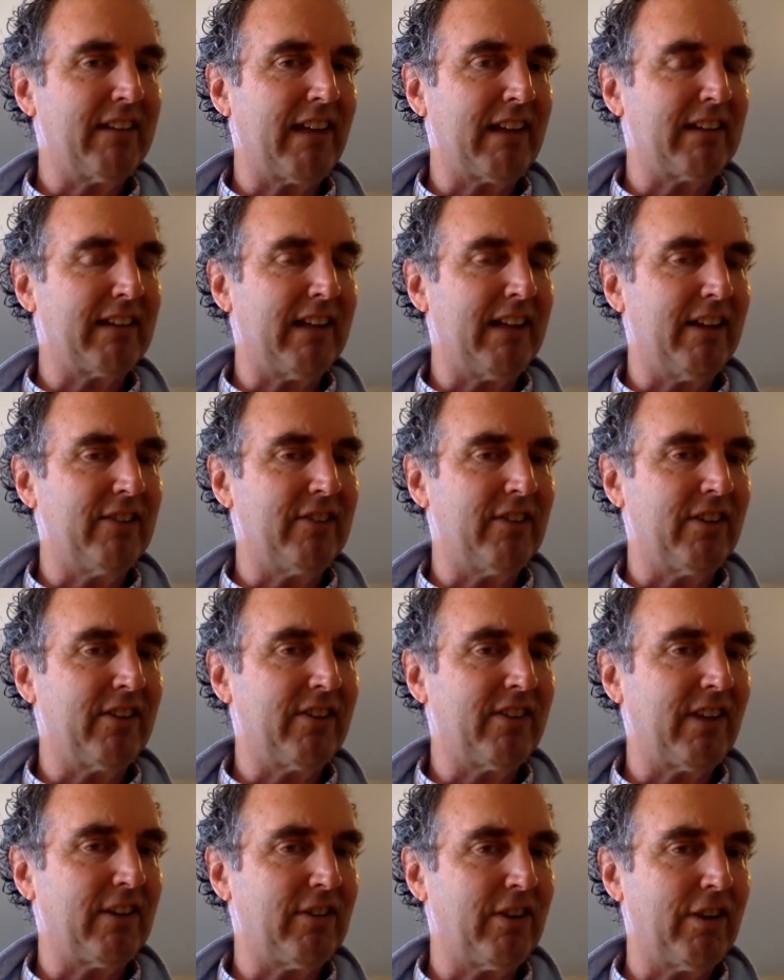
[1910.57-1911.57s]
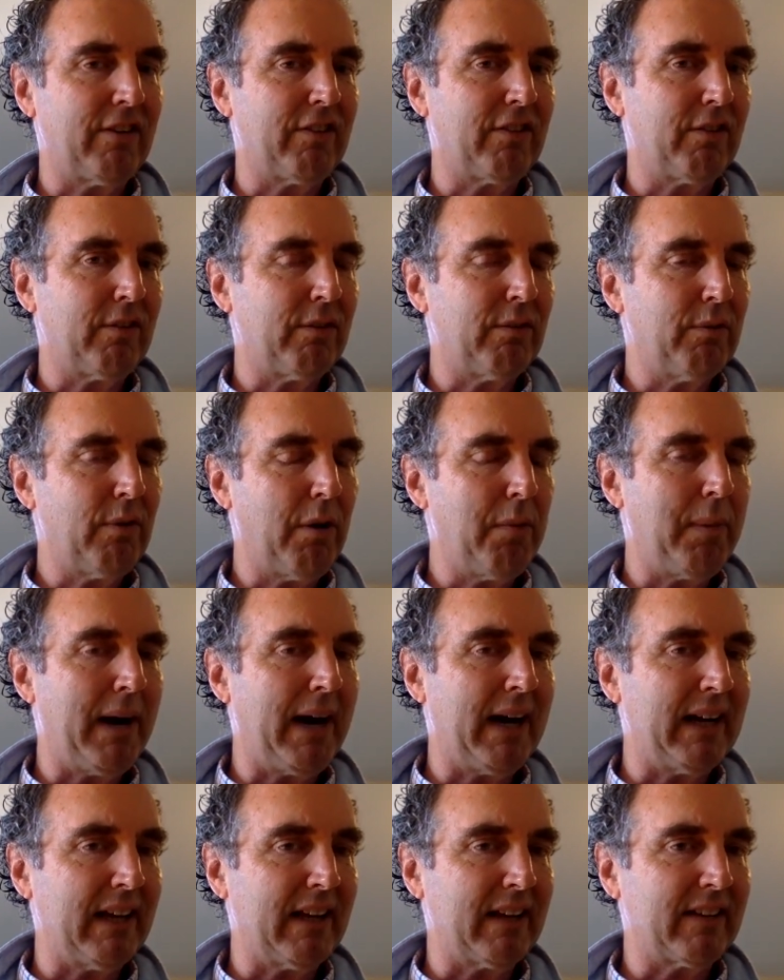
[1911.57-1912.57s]
technologies such as
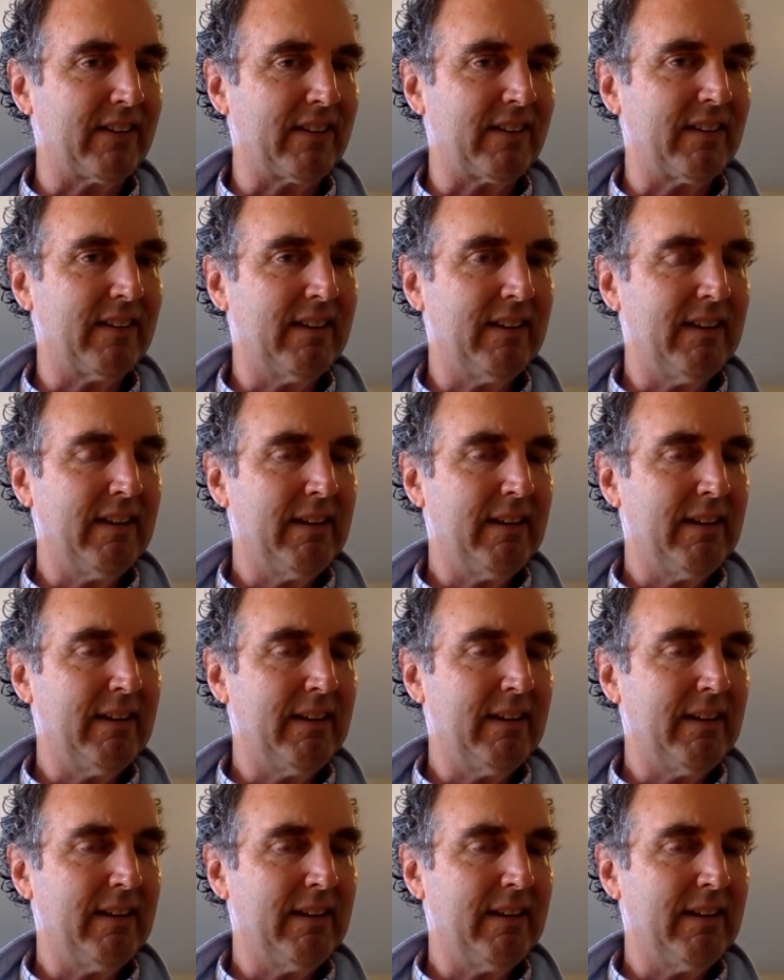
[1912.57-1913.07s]
robotics.